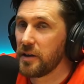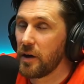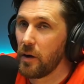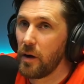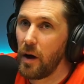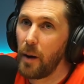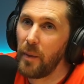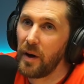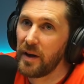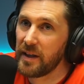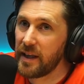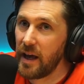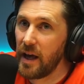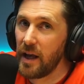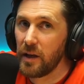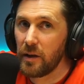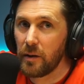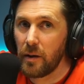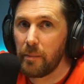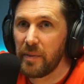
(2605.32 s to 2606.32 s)
know, I might get
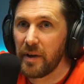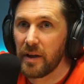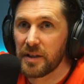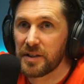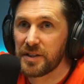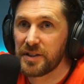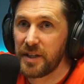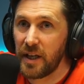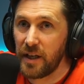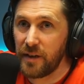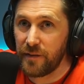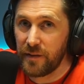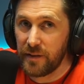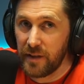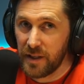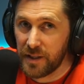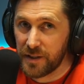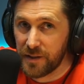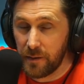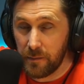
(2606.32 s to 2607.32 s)
a, a bit of stick for
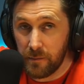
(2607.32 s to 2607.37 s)
this,